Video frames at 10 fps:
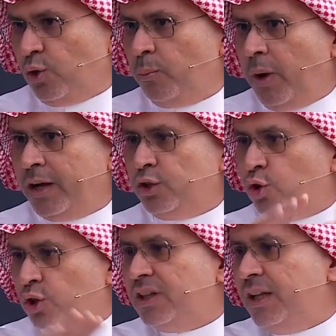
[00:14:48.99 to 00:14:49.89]

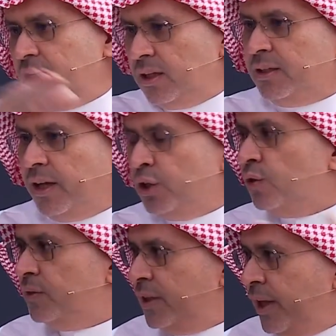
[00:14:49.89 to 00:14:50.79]
combined could lead at the end of the